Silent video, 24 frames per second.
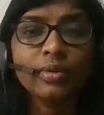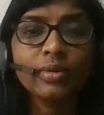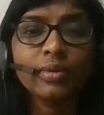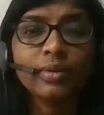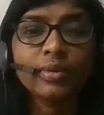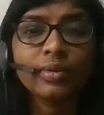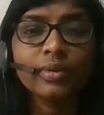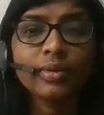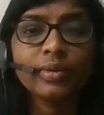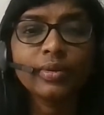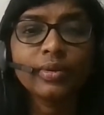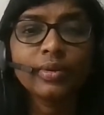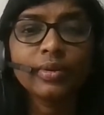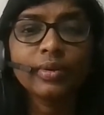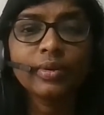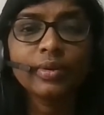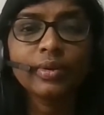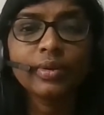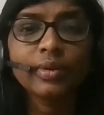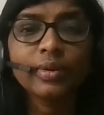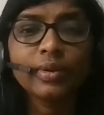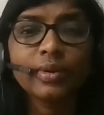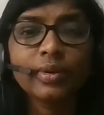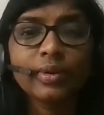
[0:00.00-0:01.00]

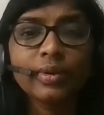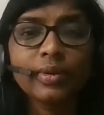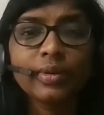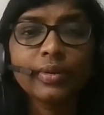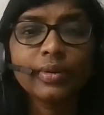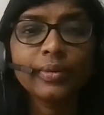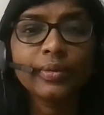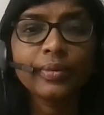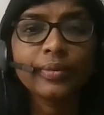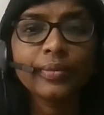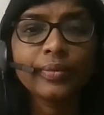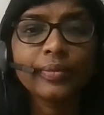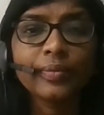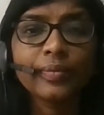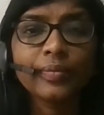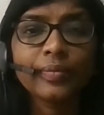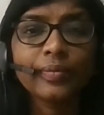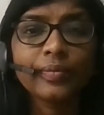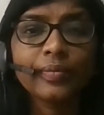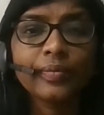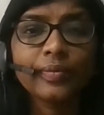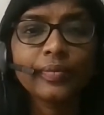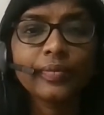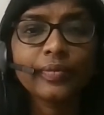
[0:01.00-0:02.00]

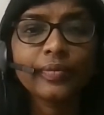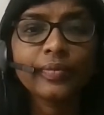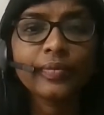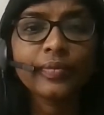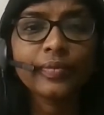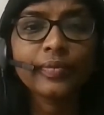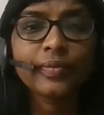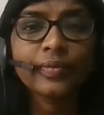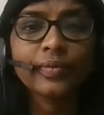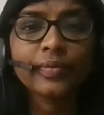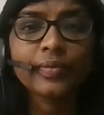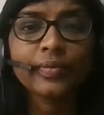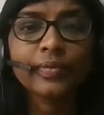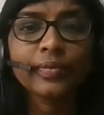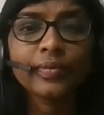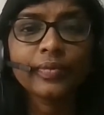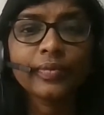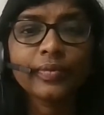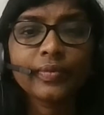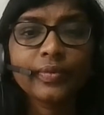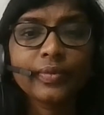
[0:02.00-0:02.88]
Nothing is said.